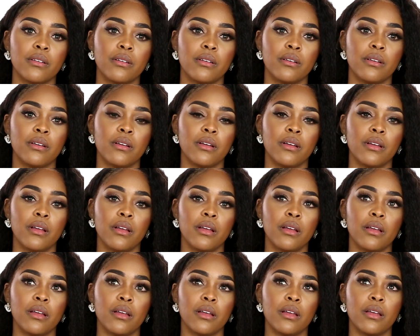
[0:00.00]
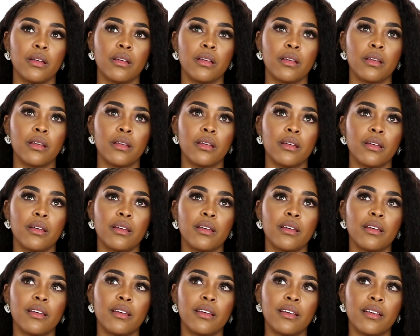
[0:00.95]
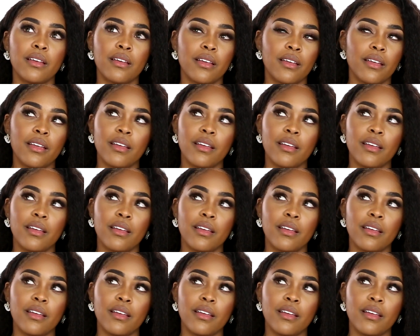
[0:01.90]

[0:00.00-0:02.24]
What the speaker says: (no one is talking)